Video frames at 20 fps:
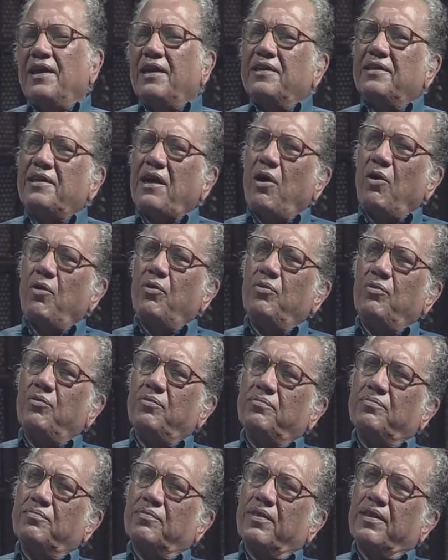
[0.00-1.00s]
Now,
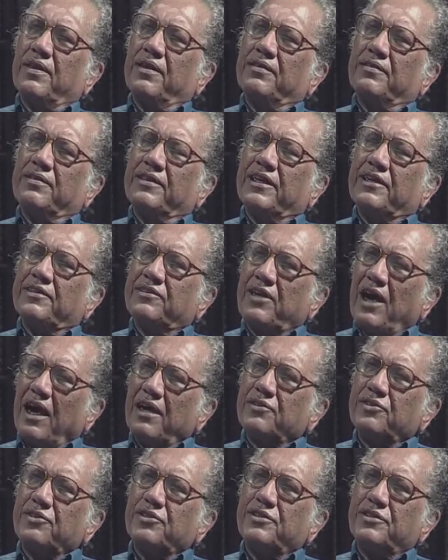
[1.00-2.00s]
the
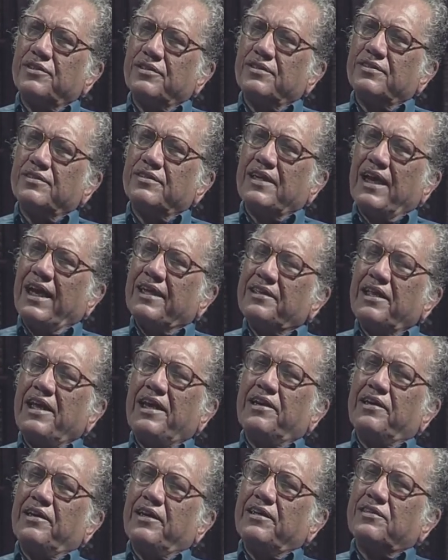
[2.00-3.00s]
Dutch and the
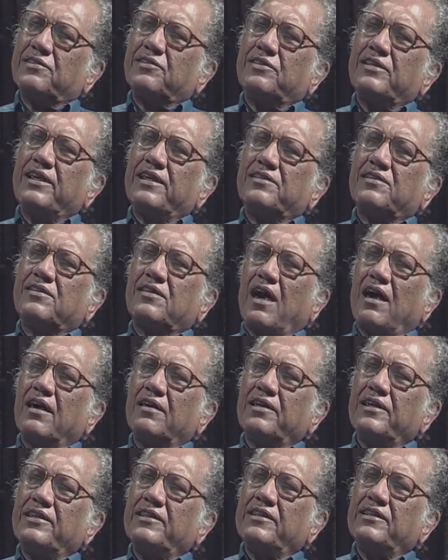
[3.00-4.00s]
English, they
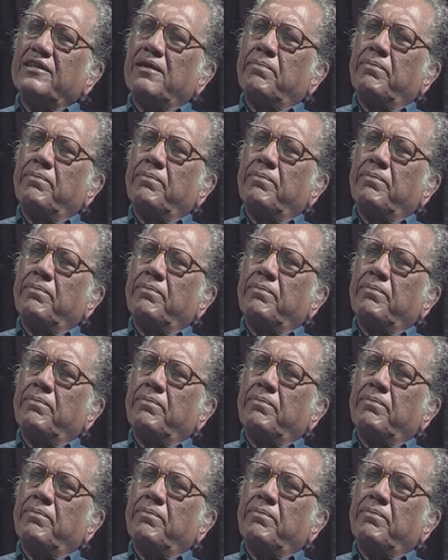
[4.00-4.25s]
started in the